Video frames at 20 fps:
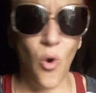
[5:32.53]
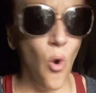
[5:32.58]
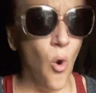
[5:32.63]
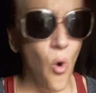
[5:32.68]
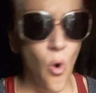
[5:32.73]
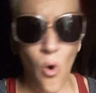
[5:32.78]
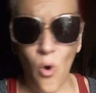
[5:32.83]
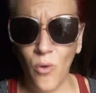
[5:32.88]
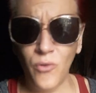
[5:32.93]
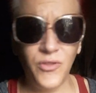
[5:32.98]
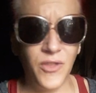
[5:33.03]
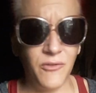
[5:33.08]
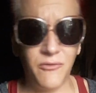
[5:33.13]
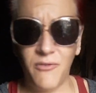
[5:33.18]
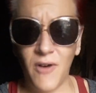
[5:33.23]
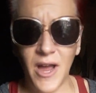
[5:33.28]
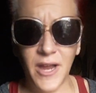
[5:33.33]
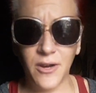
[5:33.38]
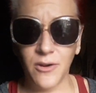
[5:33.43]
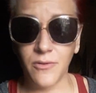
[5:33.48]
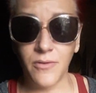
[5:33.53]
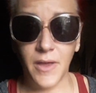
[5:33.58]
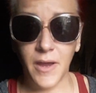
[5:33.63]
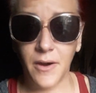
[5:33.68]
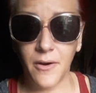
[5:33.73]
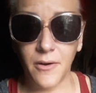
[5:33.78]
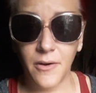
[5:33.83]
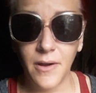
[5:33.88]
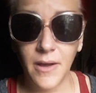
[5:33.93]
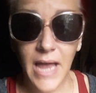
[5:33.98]
hold the fire
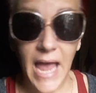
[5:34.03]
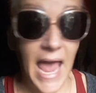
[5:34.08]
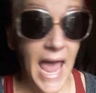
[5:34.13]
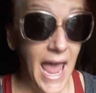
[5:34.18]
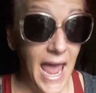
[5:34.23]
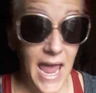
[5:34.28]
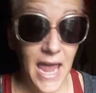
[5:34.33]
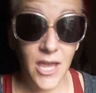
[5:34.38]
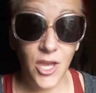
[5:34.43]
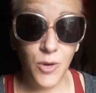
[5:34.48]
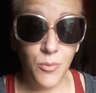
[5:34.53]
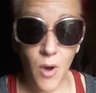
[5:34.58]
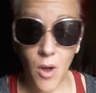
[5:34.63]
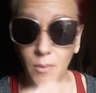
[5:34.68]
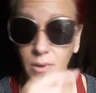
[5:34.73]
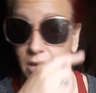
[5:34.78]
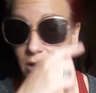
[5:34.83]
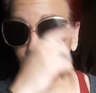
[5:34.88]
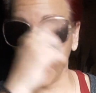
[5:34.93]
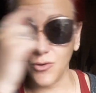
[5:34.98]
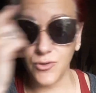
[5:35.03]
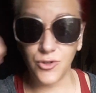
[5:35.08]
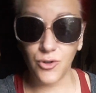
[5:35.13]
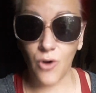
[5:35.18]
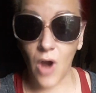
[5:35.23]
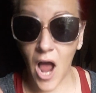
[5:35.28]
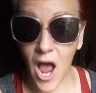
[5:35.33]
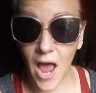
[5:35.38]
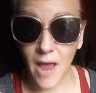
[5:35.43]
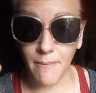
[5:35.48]
there. You're probably gonna lose
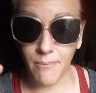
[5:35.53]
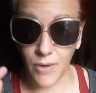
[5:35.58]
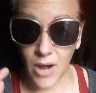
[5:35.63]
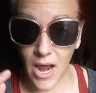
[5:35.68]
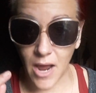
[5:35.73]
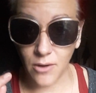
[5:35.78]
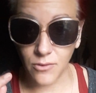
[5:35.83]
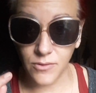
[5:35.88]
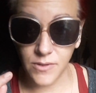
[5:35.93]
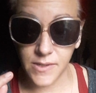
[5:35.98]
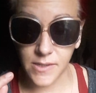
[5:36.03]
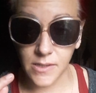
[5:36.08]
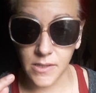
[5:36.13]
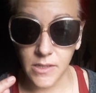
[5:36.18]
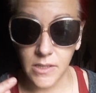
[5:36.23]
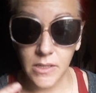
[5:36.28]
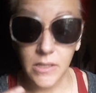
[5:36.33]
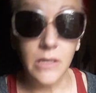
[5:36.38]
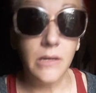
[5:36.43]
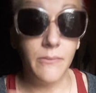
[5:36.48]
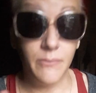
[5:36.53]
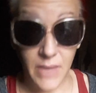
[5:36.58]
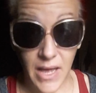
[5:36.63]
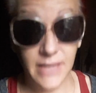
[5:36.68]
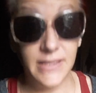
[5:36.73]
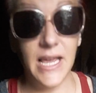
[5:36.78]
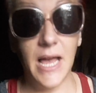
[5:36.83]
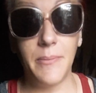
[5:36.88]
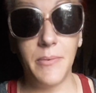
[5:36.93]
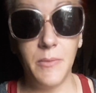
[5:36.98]
your eyebrows.
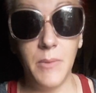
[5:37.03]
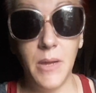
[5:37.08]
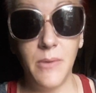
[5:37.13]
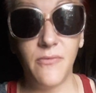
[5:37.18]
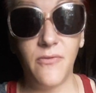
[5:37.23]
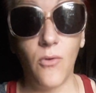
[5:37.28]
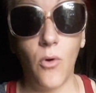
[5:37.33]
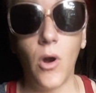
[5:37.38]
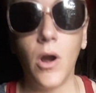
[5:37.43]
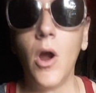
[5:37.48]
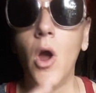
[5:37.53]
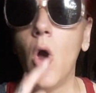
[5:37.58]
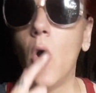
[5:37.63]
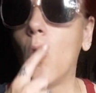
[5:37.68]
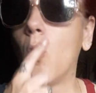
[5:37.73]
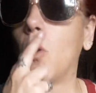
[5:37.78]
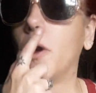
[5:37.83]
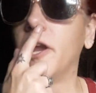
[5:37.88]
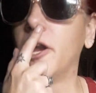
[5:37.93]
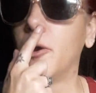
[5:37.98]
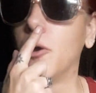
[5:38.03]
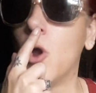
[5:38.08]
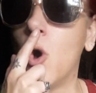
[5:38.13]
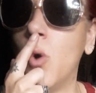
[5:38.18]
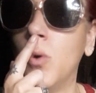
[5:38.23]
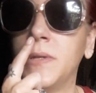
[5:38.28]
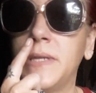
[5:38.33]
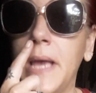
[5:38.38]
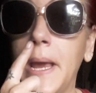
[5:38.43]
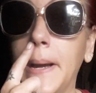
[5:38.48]
That's happened to me before. Or your
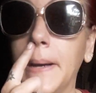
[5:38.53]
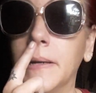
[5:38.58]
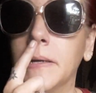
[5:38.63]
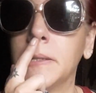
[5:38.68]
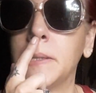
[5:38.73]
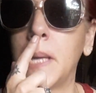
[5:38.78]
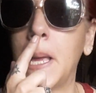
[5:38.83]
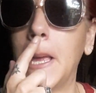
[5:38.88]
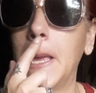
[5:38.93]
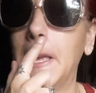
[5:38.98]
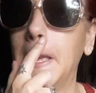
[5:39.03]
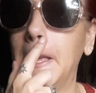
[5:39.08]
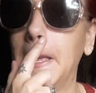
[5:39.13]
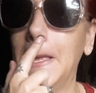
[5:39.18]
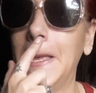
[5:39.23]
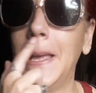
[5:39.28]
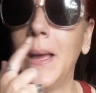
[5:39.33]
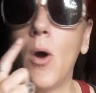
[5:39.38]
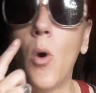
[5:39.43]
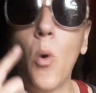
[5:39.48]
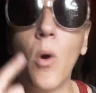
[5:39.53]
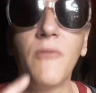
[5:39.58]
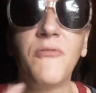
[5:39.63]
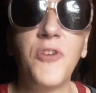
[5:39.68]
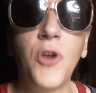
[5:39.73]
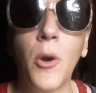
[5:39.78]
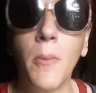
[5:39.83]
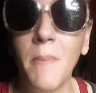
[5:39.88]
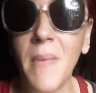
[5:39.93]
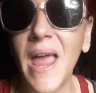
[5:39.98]
nose hairs. Or if
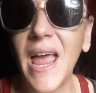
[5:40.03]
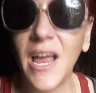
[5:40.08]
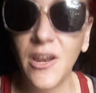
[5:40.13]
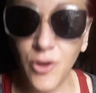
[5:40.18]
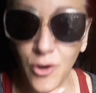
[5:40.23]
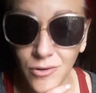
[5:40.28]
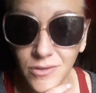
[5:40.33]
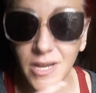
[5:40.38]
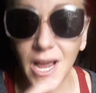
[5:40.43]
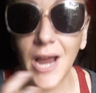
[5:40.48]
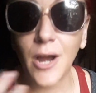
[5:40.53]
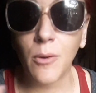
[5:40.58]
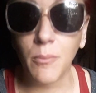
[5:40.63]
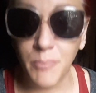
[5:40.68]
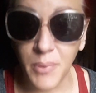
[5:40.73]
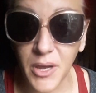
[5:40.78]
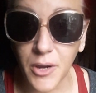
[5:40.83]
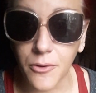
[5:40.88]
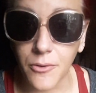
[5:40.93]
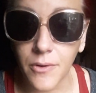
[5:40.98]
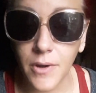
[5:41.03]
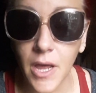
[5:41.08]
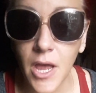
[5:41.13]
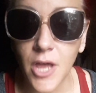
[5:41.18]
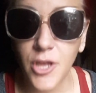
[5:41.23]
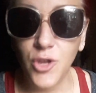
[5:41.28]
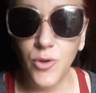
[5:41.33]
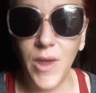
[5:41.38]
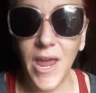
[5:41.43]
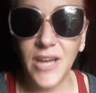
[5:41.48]
you're a man, your entire beard.
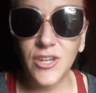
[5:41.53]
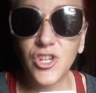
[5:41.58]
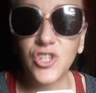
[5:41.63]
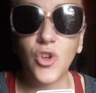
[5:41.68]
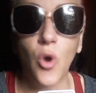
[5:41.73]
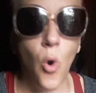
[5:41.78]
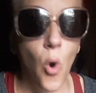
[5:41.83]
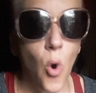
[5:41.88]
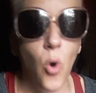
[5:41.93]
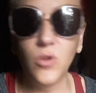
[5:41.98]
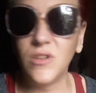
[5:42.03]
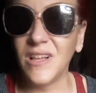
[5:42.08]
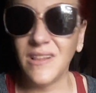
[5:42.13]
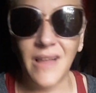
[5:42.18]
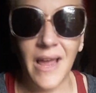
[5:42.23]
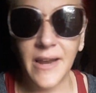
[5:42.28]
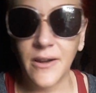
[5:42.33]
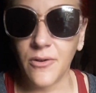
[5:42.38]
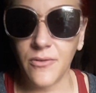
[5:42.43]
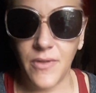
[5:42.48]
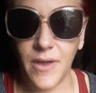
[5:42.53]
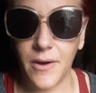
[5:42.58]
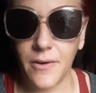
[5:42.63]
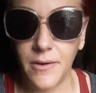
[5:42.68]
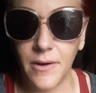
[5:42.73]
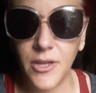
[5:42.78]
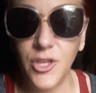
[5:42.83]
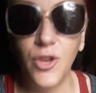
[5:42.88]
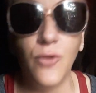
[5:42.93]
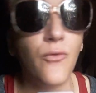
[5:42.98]
You can't just hold a lighter there.
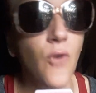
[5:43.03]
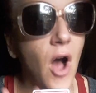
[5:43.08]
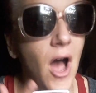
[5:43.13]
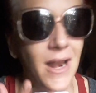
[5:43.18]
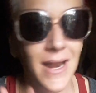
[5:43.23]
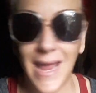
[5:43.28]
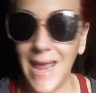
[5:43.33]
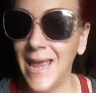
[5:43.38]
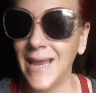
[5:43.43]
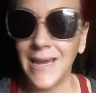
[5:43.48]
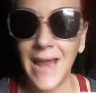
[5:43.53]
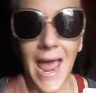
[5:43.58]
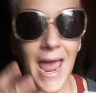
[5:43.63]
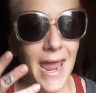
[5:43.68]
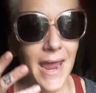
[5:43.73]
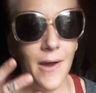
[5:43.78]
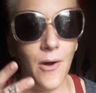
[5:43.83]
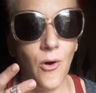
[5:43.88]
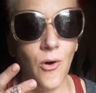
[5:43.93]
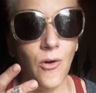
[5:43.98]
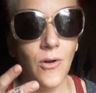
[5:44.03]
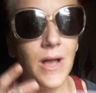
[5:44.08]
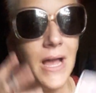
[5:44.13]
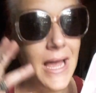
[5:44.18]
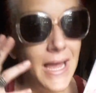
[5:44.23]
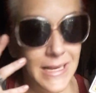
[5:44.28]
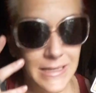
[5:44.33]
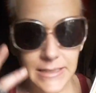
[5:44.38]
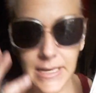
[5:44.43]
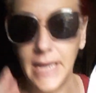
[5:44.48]
You've got to inhale
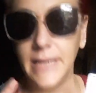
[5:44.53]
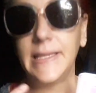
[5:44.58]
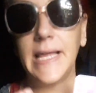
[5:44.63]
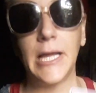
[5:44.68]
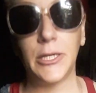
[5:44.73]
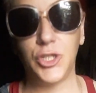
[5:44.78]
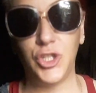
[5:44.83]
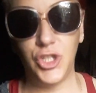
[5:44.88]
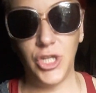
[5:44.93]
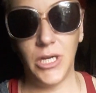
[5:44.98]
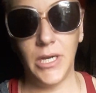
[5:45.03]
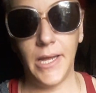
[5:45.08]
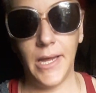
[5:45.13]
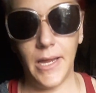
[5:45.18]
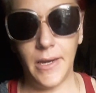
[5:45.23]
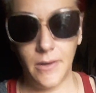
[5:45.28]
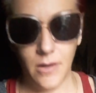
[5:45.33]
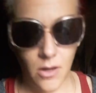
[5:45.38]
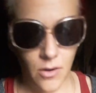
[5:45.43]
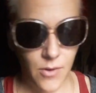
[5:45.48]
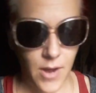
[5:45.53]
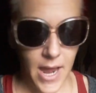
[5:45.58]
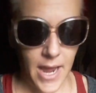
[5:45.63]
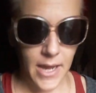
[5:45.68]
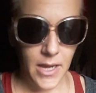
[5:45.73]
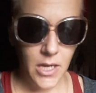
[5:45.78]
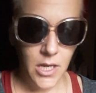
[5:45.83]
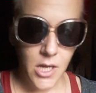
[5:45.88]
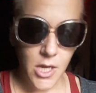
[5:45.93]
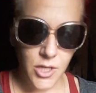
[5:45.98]
and take that shit in,
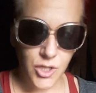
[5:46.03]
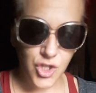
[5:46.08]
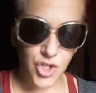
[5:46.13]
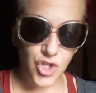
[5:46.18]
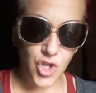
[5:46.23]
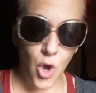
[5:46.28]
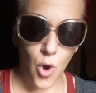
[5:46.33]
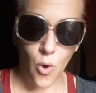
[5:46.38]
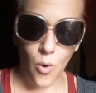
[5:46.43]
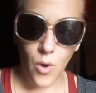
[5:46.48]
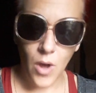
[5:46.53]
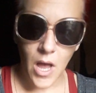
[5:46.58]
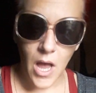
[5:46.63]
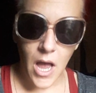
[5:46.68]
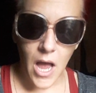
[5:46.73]
okay? So,